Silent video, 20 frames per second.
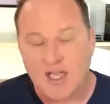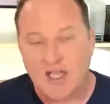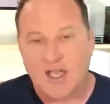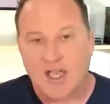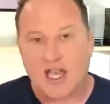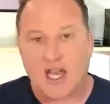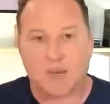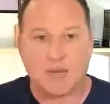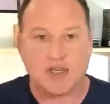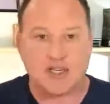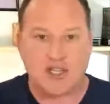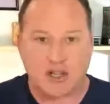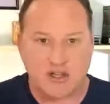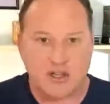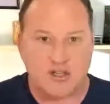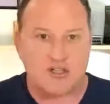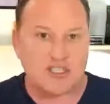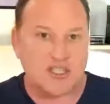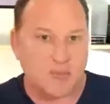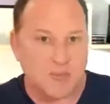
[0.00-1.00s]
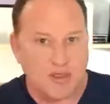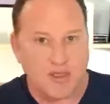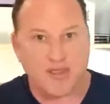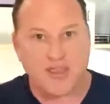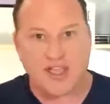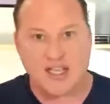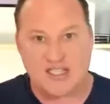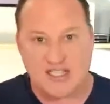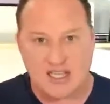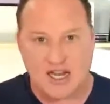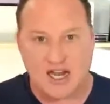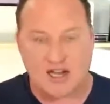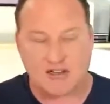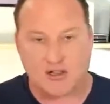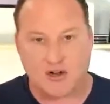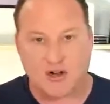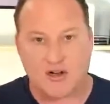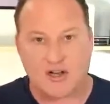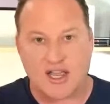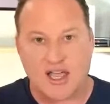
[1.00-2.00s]
And I'll be sharing you some of the things that I
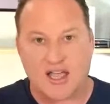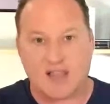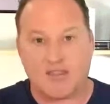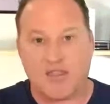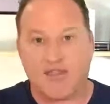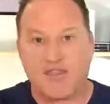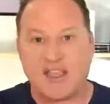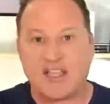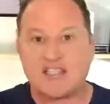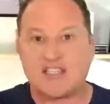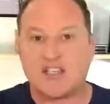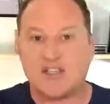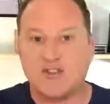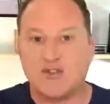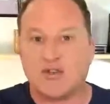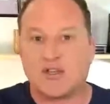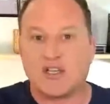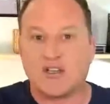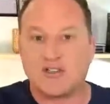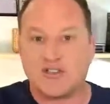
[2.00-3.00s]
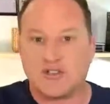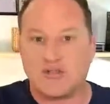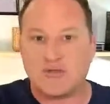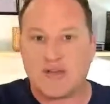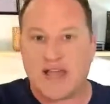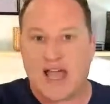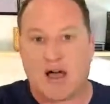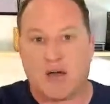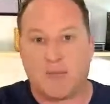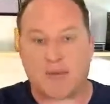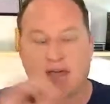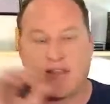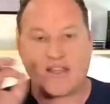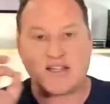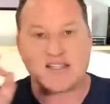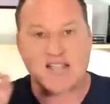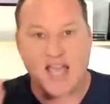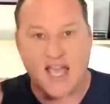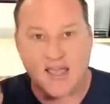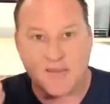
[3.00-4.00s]
learned and the things that you can do now. And by the
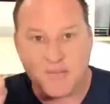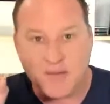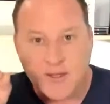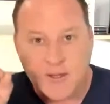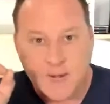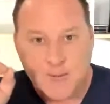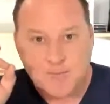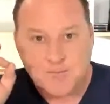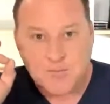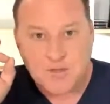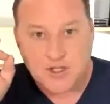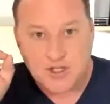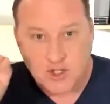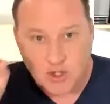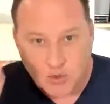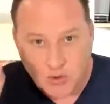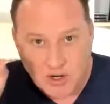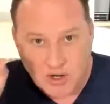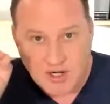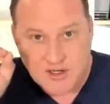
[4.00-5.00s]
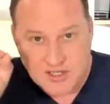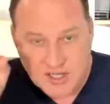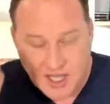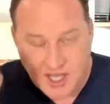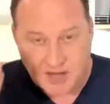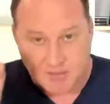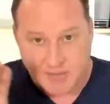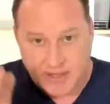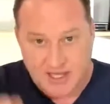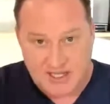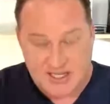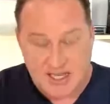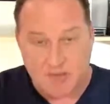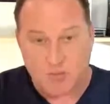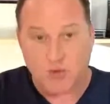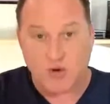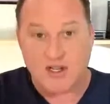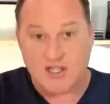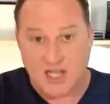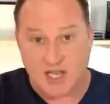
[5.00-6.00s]
time we're
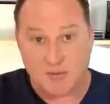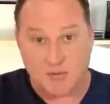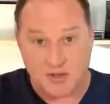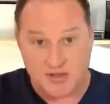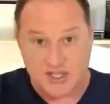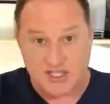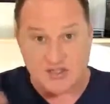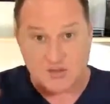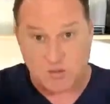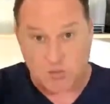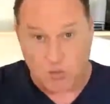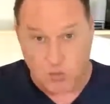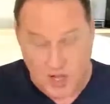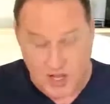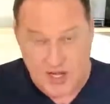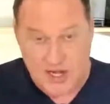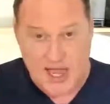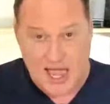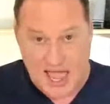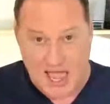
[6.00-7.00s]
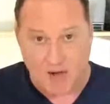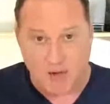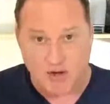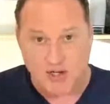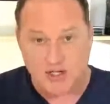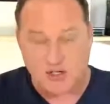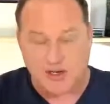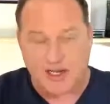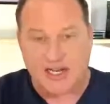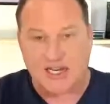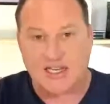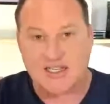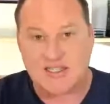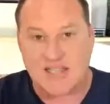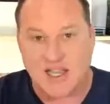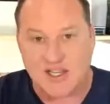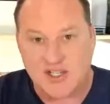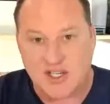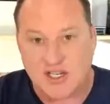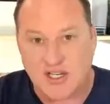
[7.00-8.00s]
done with this 1 hour training
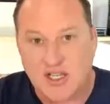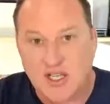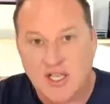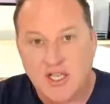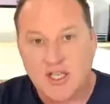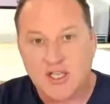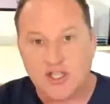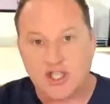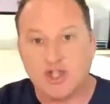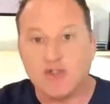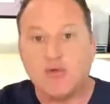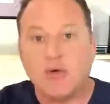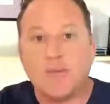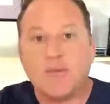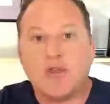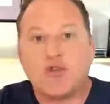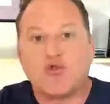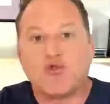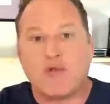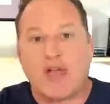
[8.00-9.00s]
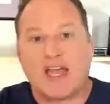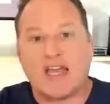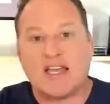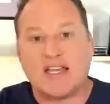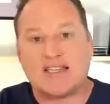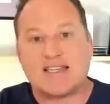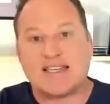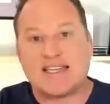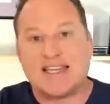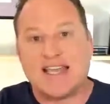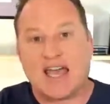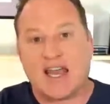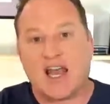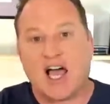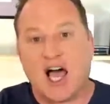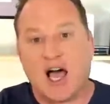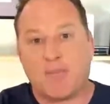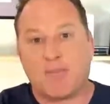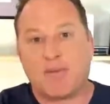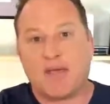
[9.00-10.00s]
session, you will be ready to get
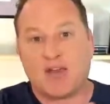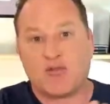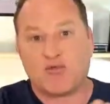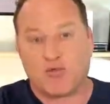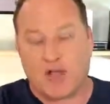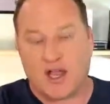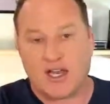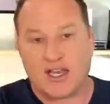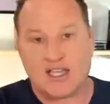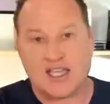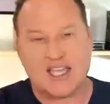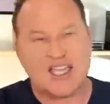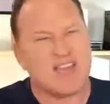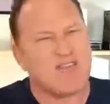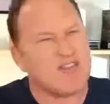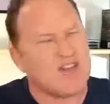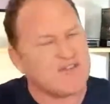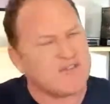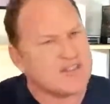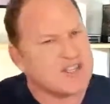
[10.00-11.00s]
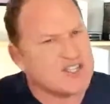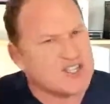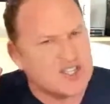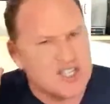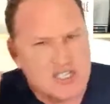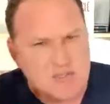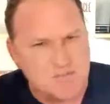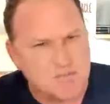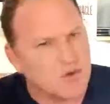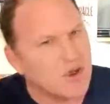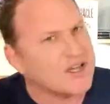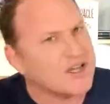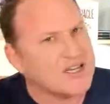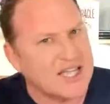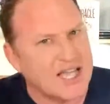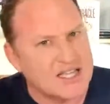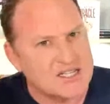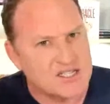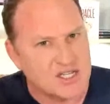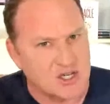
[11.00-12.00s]
up and running, even if it's just
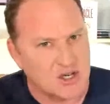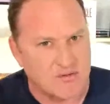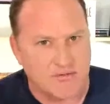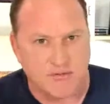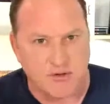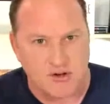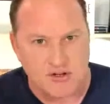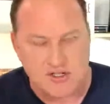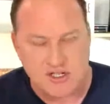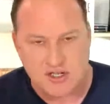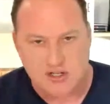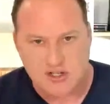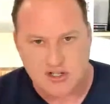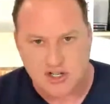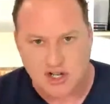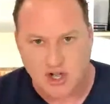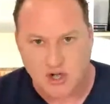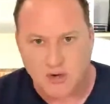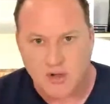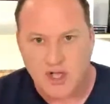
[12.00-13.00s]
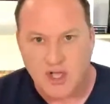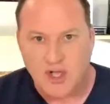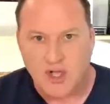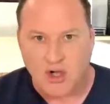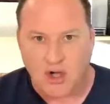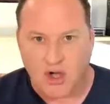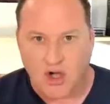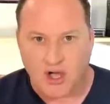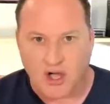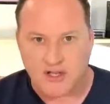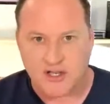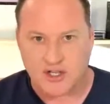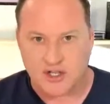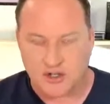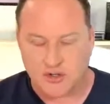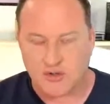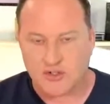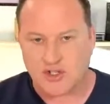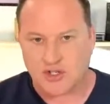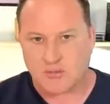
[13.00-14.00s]
broadcasting your first show on
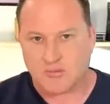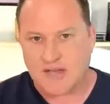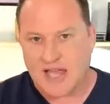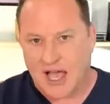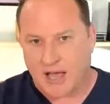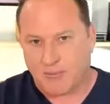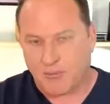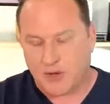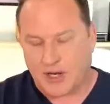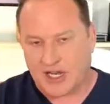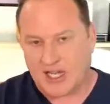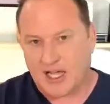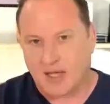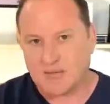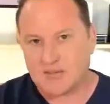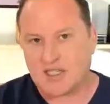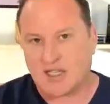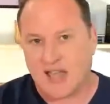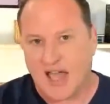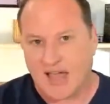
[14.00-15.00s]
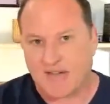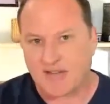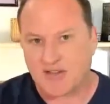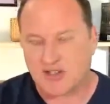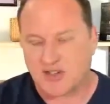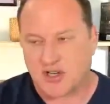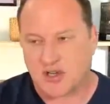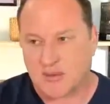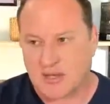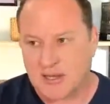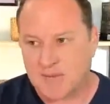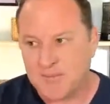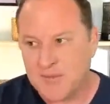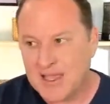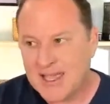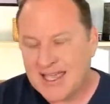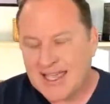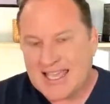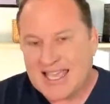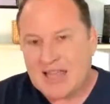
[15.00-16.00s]
YouTube. Now, when it comes to live streaming,
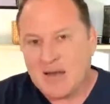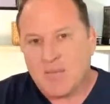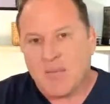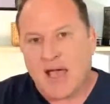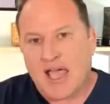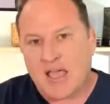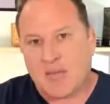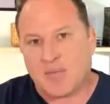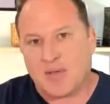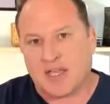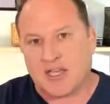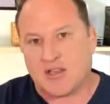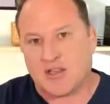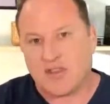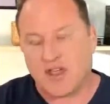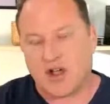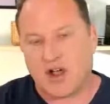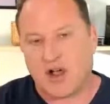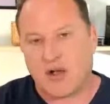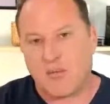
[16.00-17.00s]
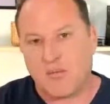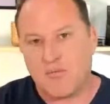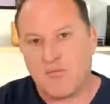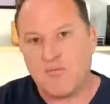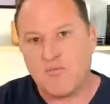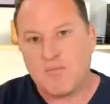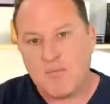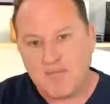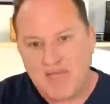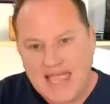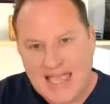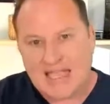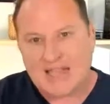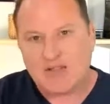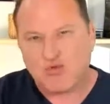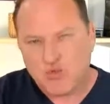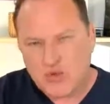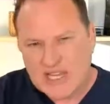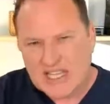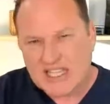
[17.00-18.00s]
in my opinion, there are
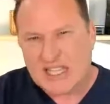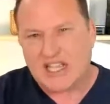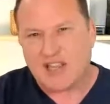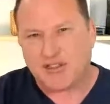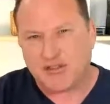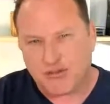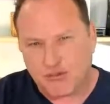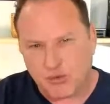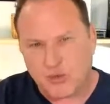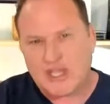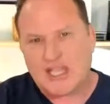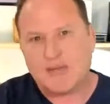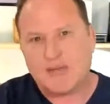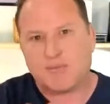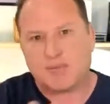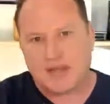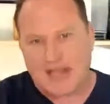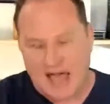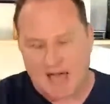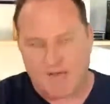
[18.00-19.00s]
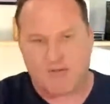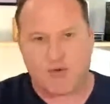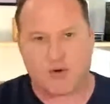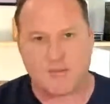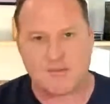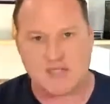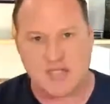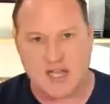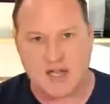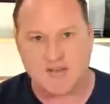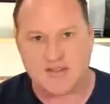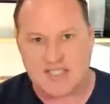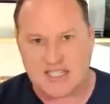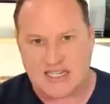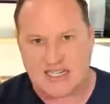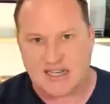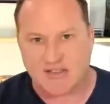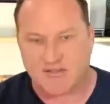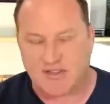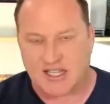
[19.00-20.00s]
really 3 platforms of
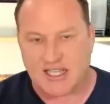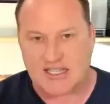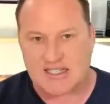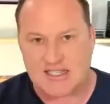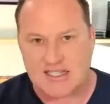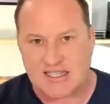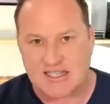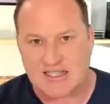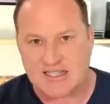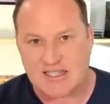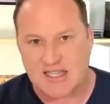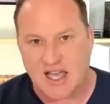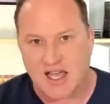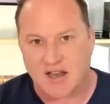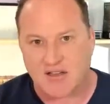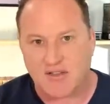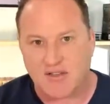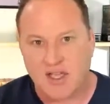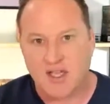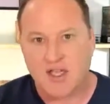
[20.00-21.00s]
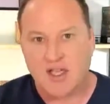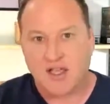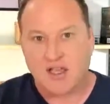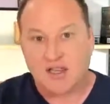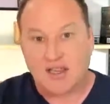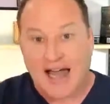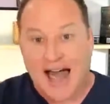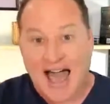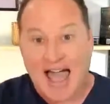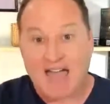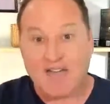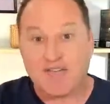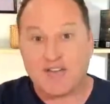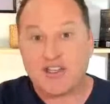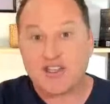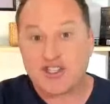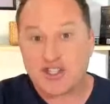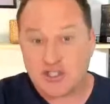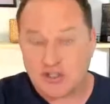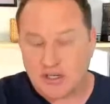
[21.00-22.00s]
significance inside of live
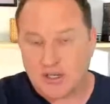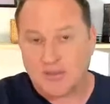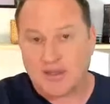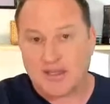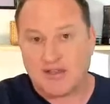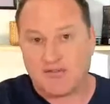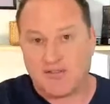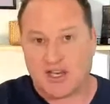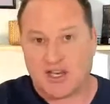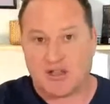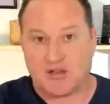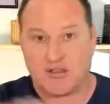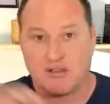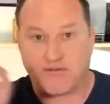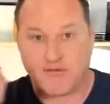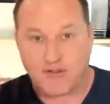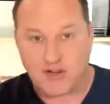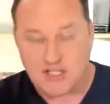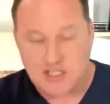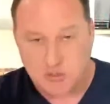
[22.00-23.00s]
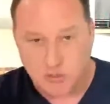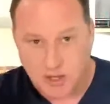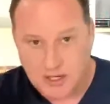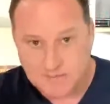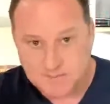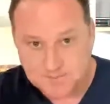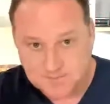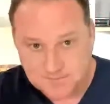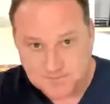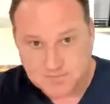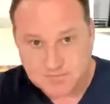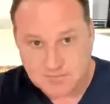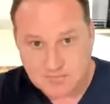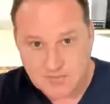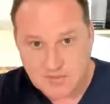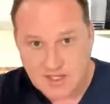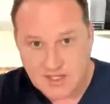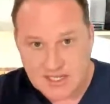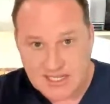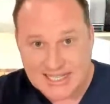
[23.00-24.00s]
streaming video. The first one
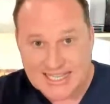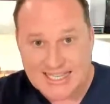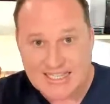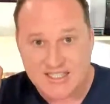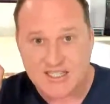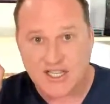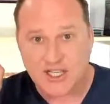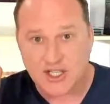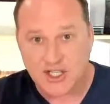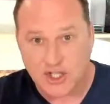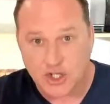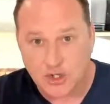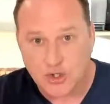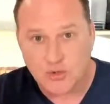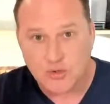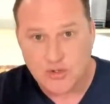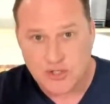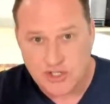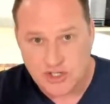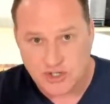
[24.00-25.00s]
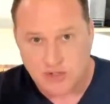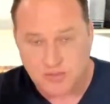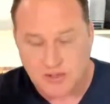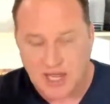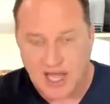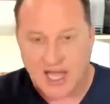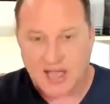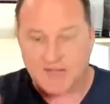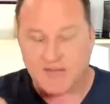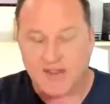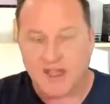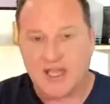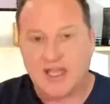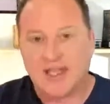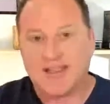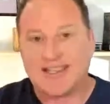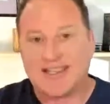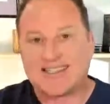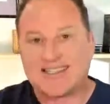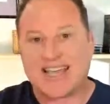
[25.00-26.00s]
is YouTube Live.
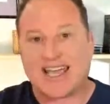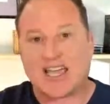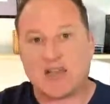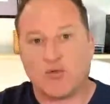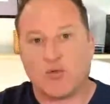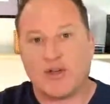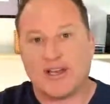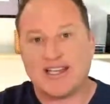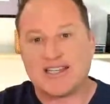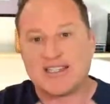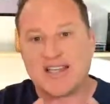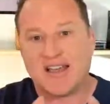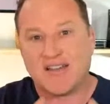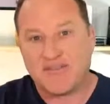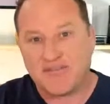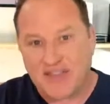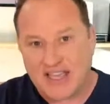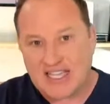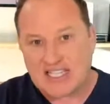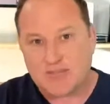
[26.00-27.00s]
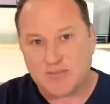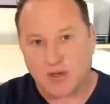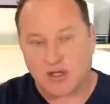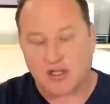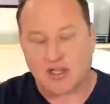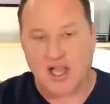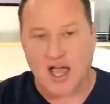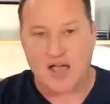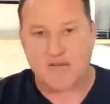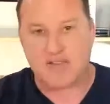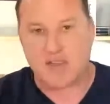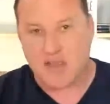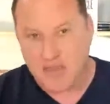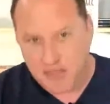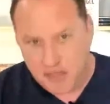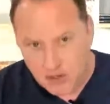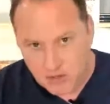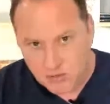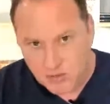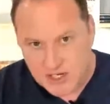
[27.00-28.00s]
The second one is Facebook Live. And the
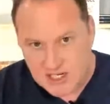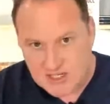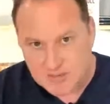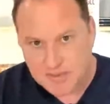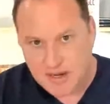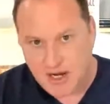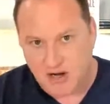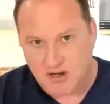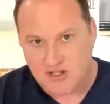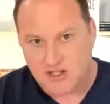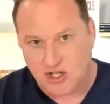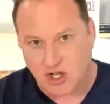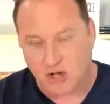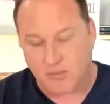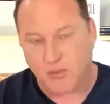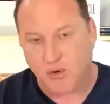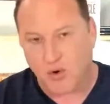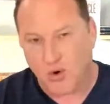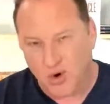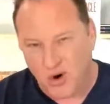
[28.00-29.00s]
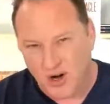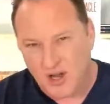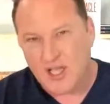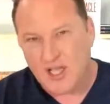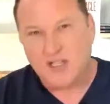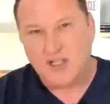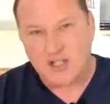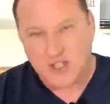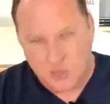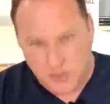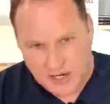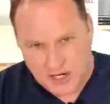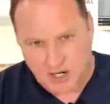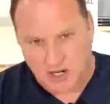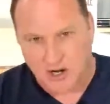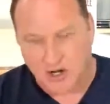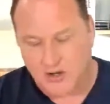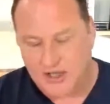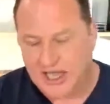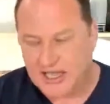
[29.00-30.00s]
third one is Periscope or Twitter.
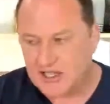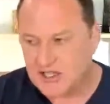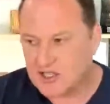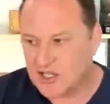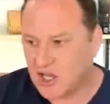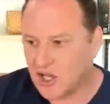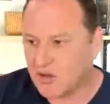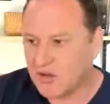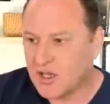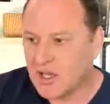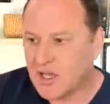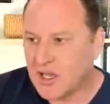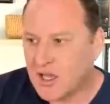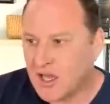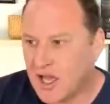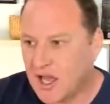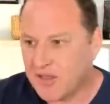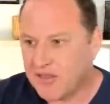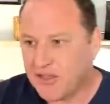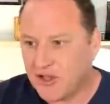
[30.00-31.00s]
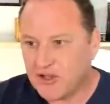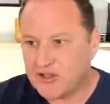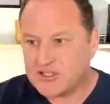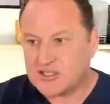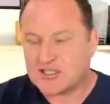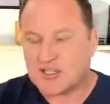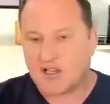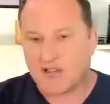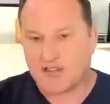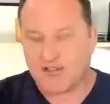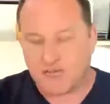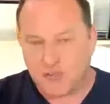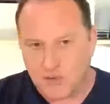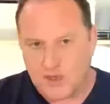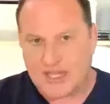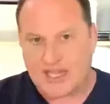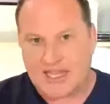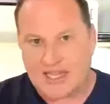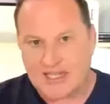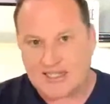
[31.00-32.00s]
Okay, so those
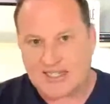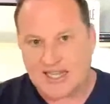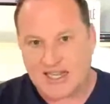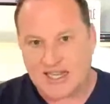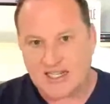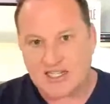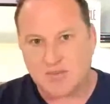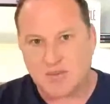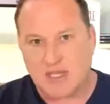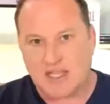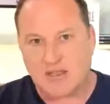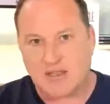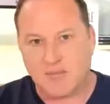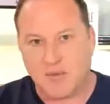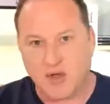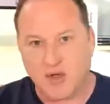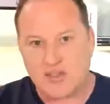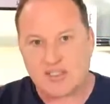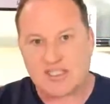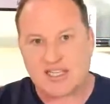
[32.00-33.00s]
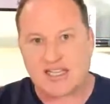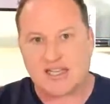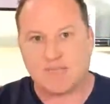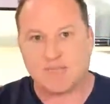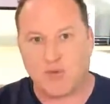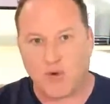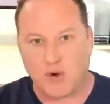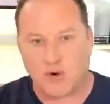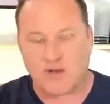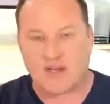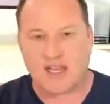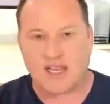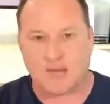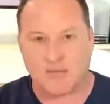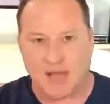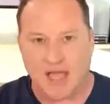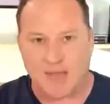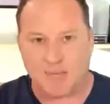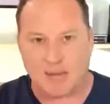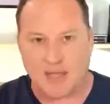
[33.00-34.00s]
3 tend to be the most important in
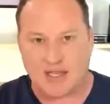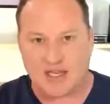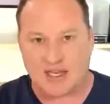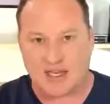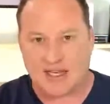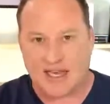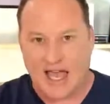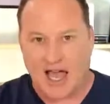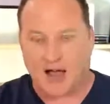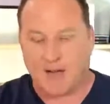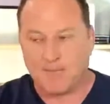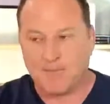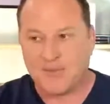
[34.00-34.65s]
my opinion. Now,